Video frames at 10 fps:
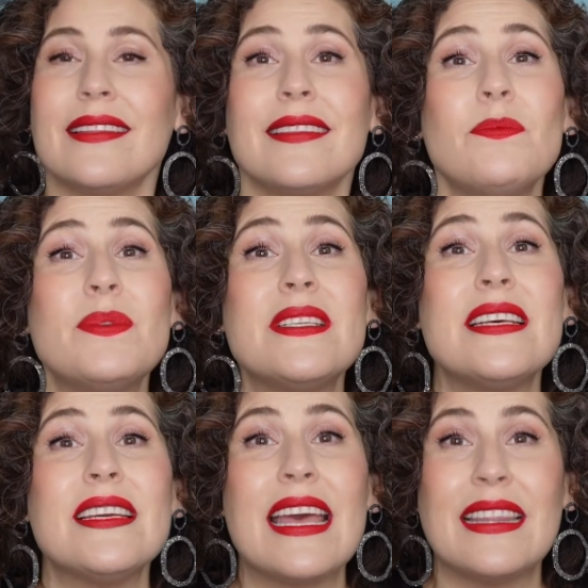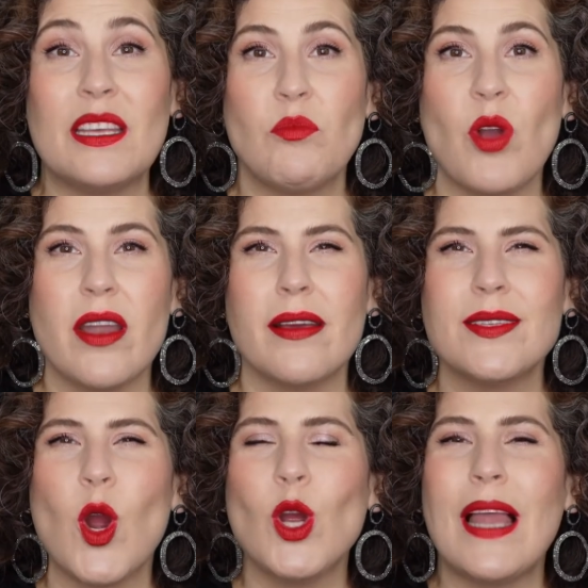lipstick and lip
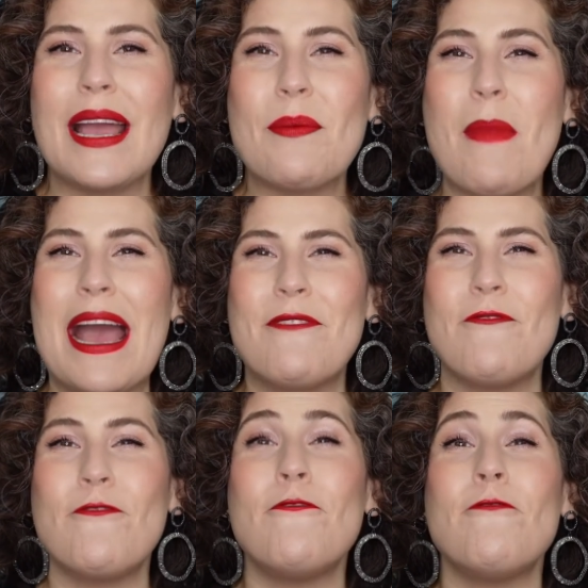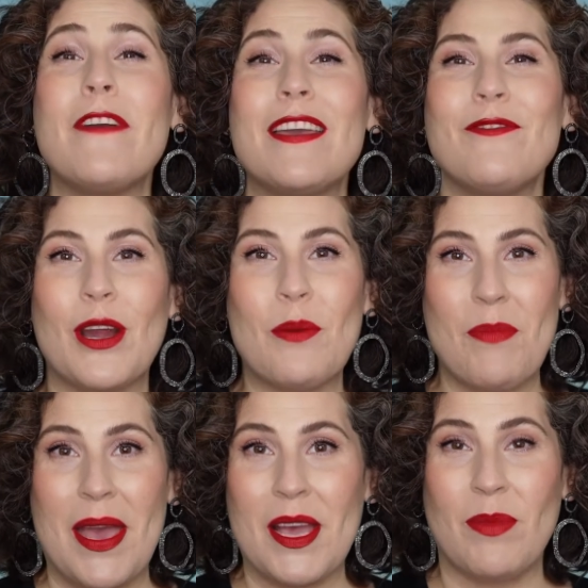products are like my favorite
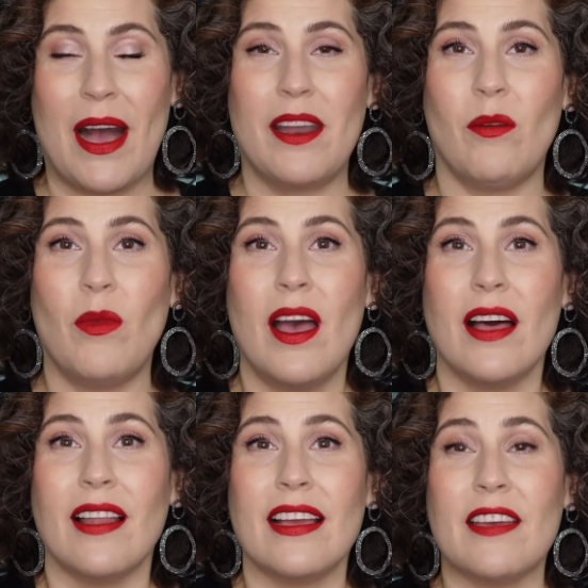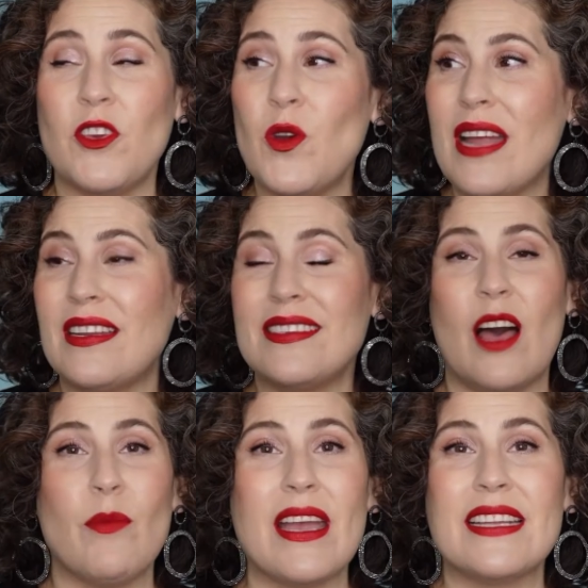makeup item. Like if you had to
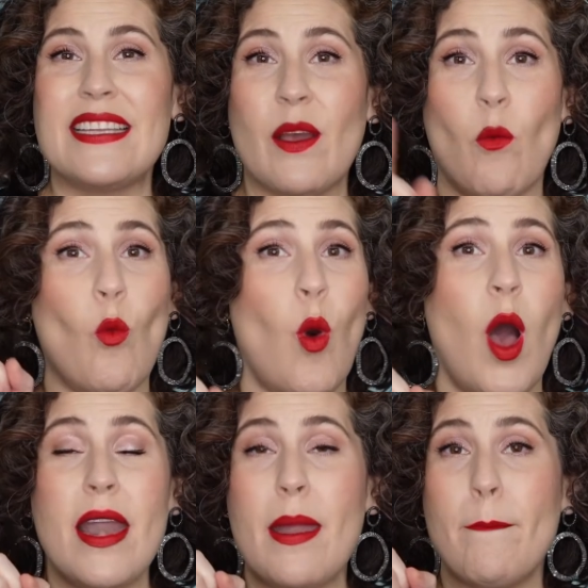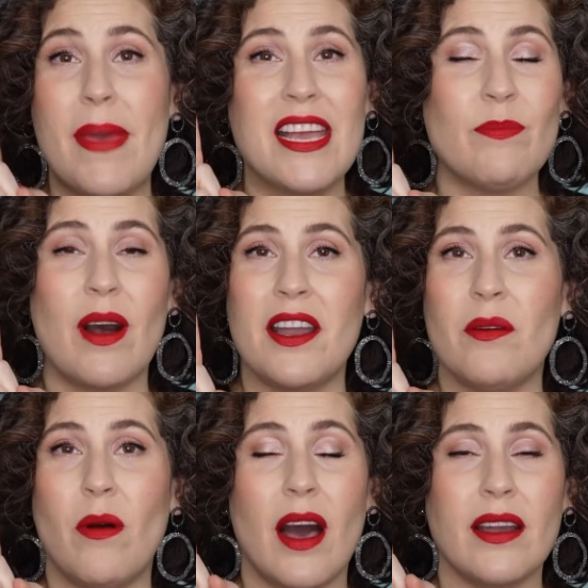tell me I could take one makeup
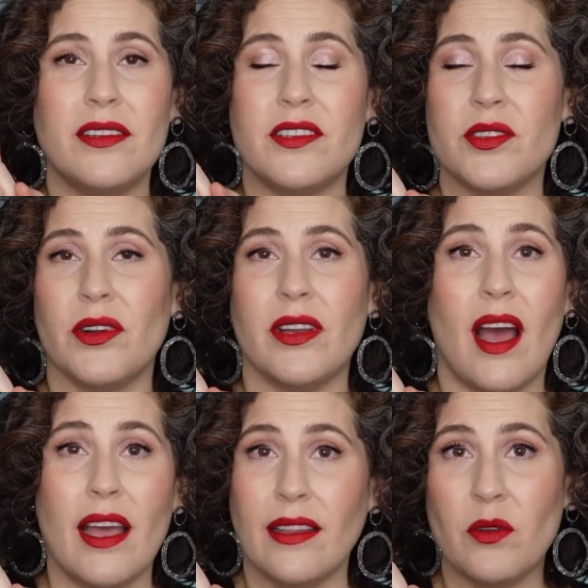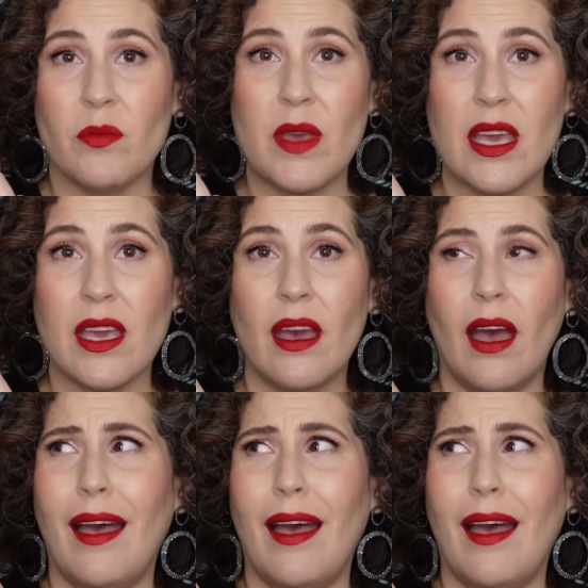item on a deserted island with me,